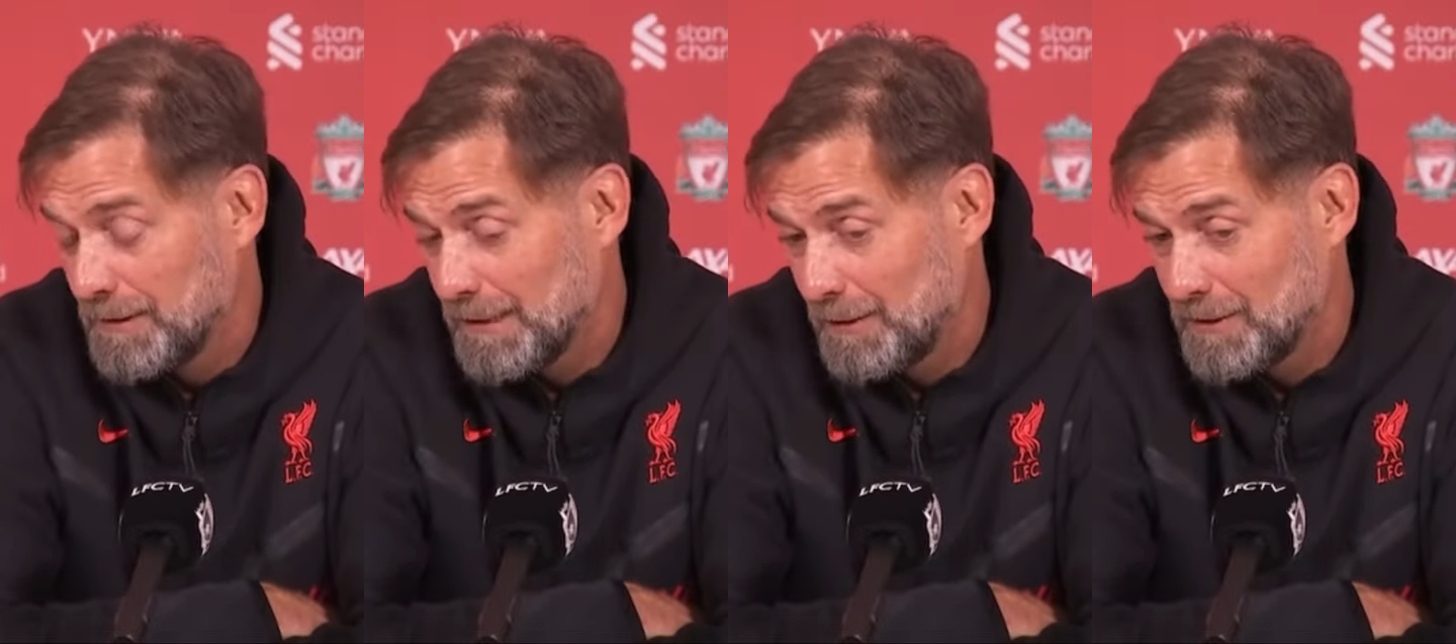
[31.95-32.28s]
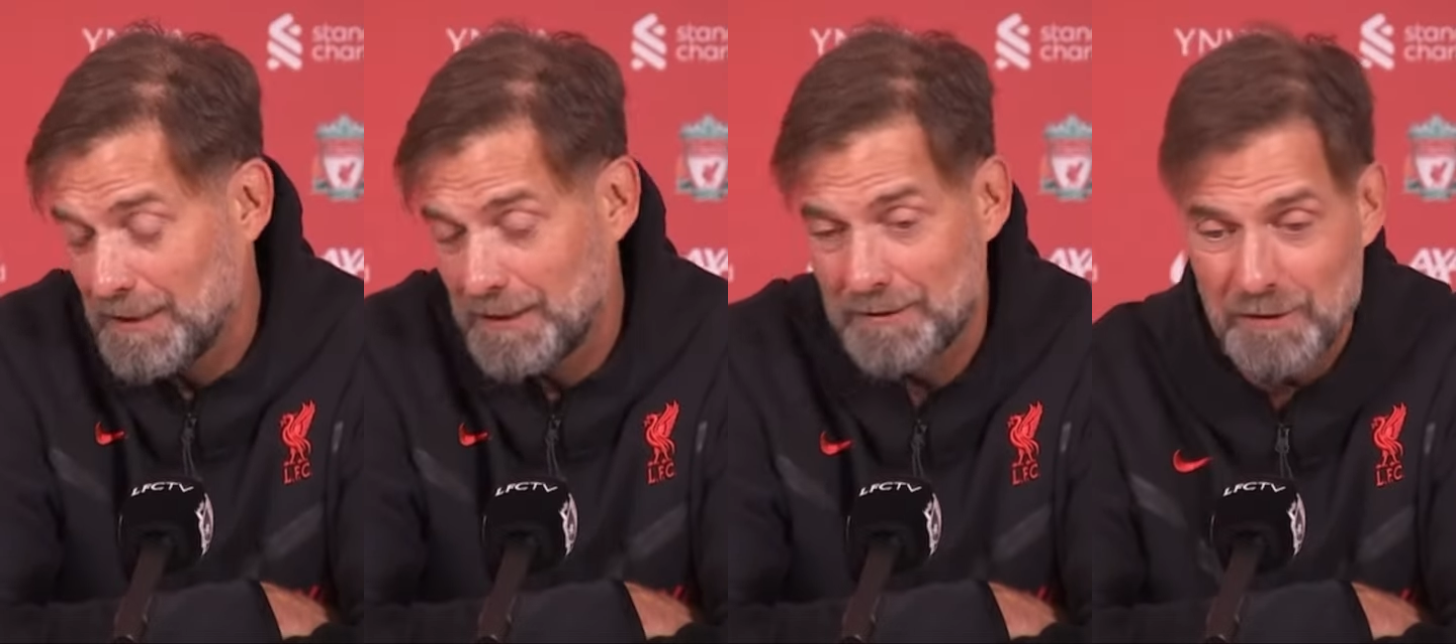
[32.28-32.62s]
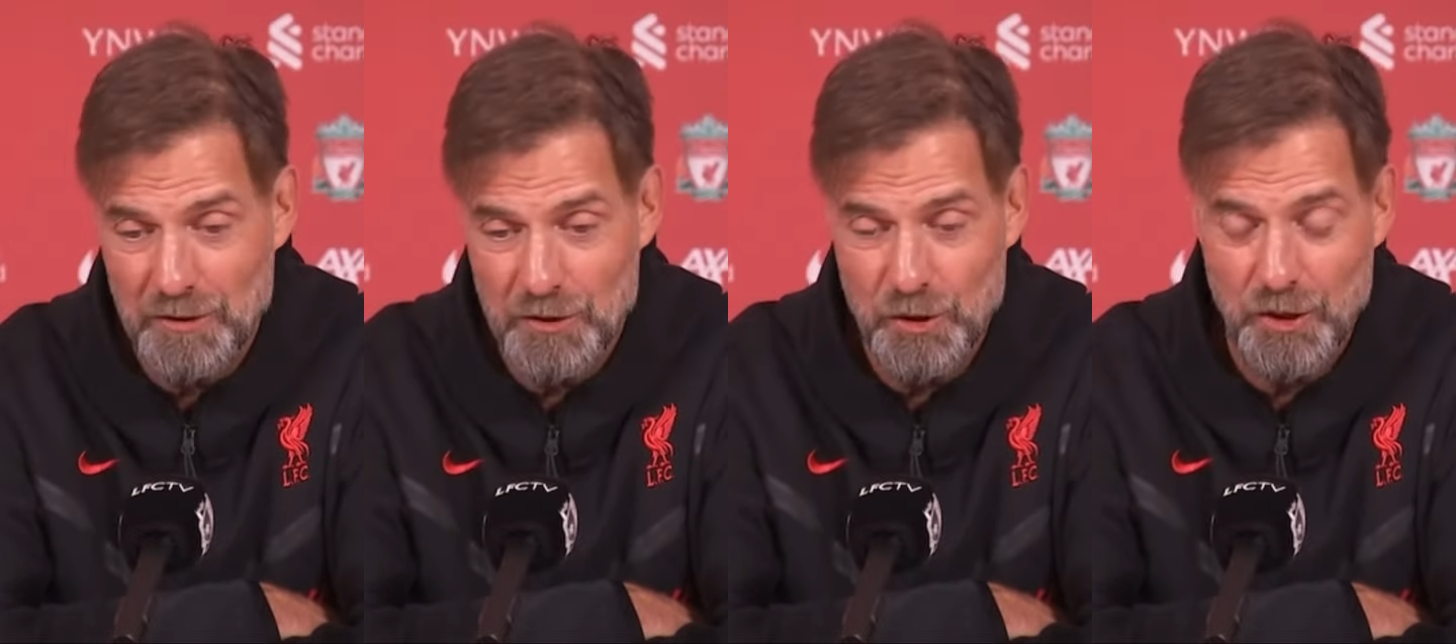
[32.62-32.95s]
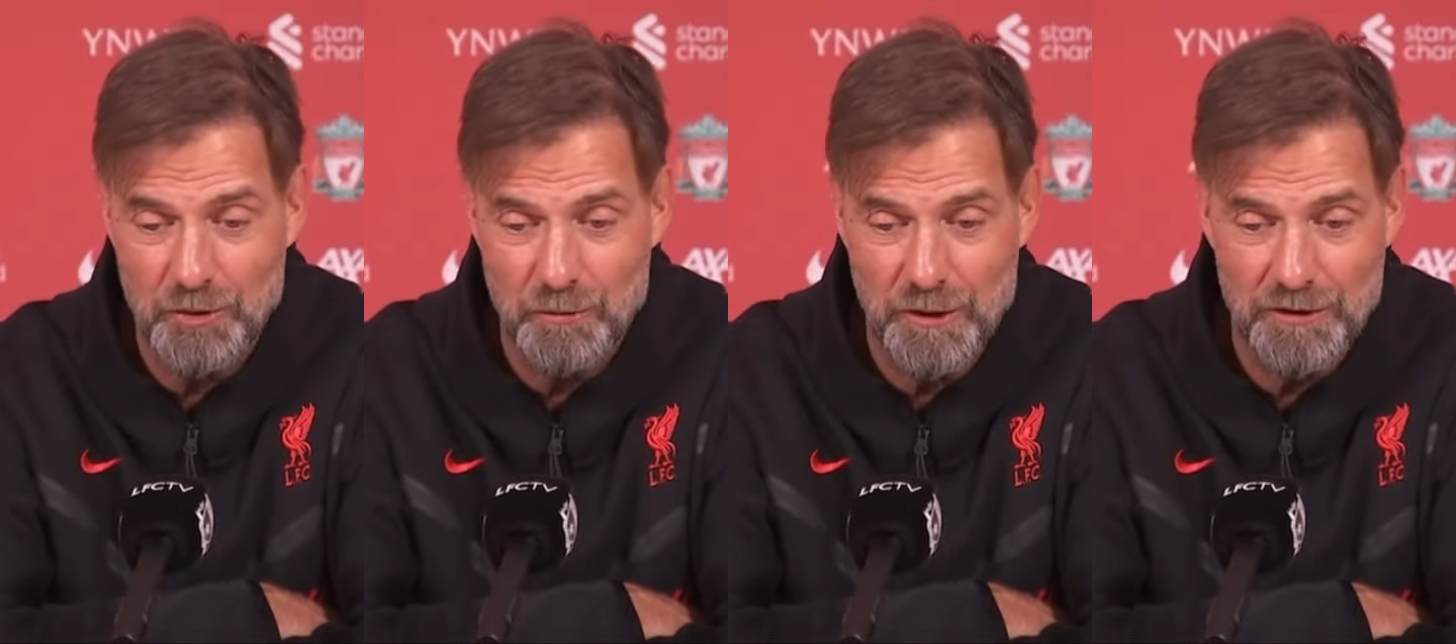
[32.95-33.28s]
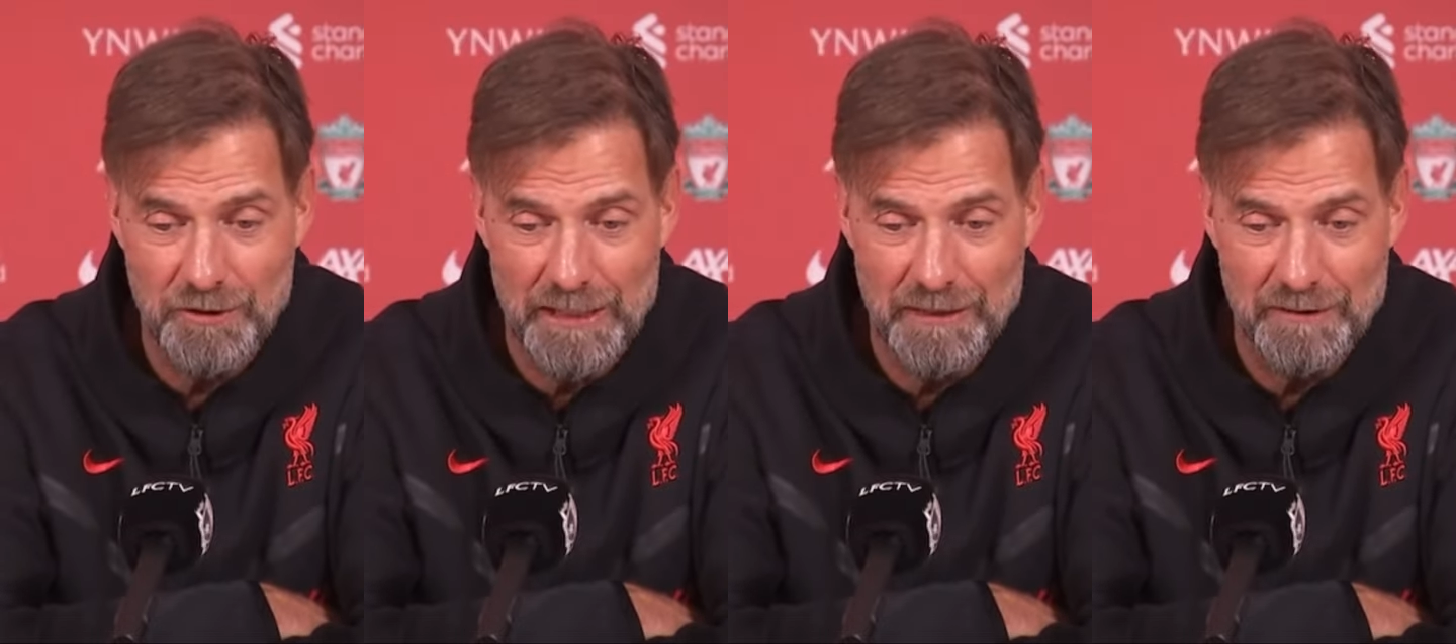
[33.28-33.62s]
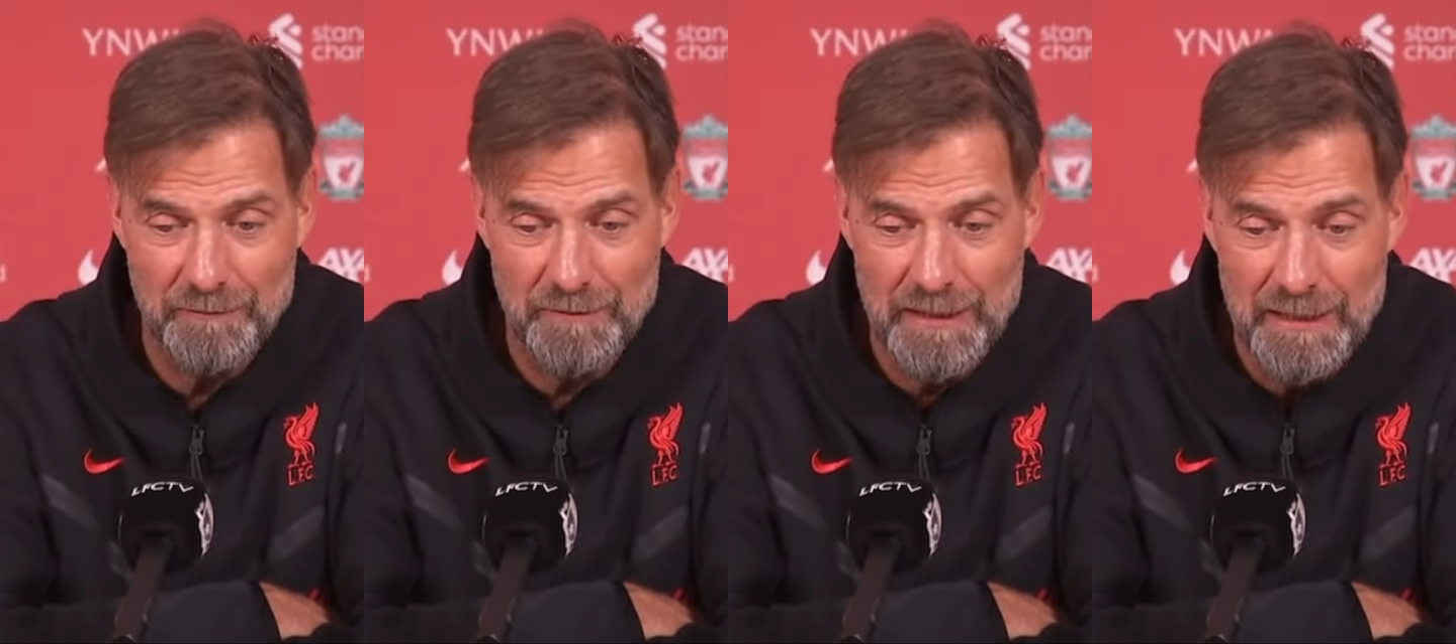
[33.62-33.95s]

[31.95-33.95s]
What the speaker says: How is that? A joy to work together.